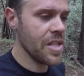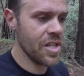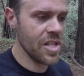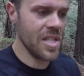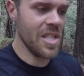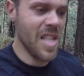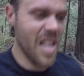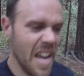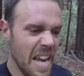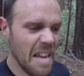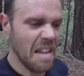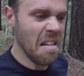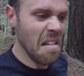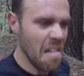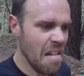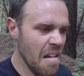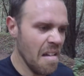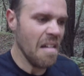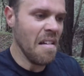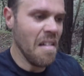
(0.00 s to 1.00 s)
just like
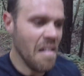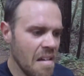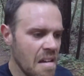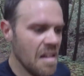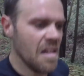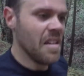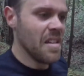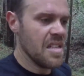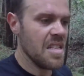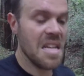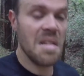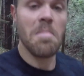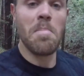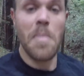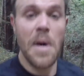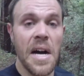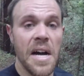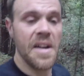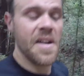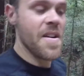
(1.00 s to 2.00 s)
it's like
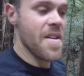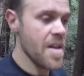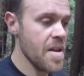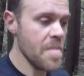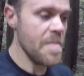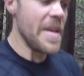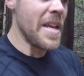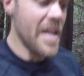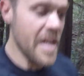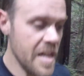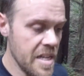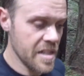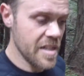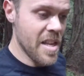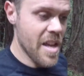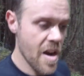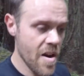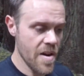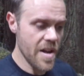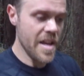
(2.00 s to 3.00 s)
butter because
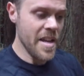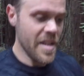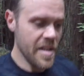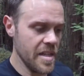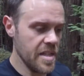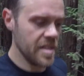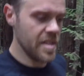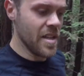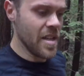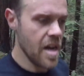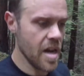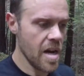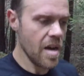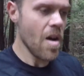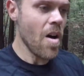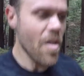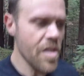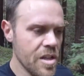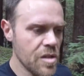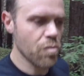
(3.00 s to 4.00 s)
there is uh,
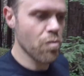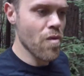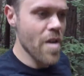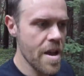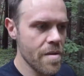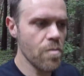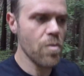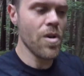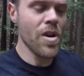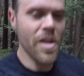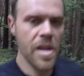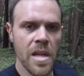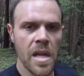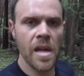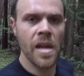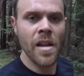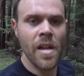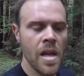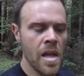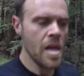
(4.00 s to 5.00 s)
all this redwood
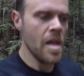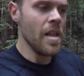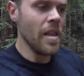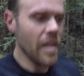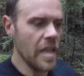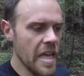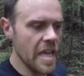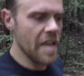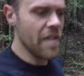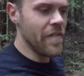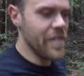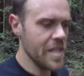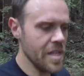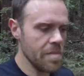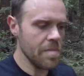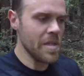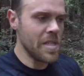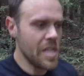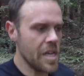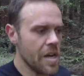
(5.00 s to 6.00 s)
leaves
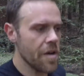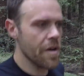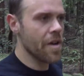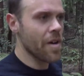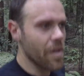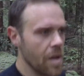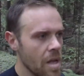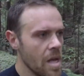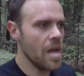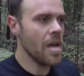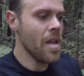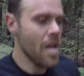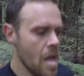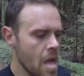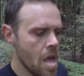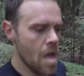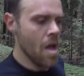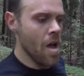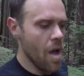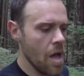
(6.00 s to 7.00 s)
and material
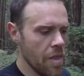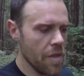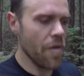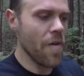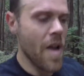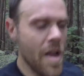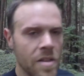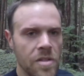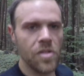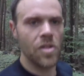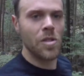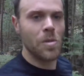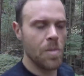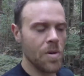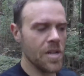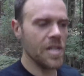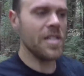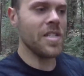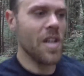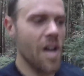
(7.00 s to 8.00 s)
on the ground, so it's
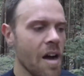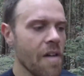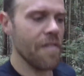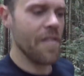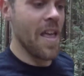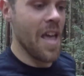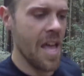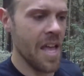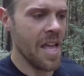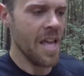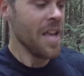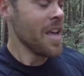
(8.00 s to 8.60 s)
pretty soft.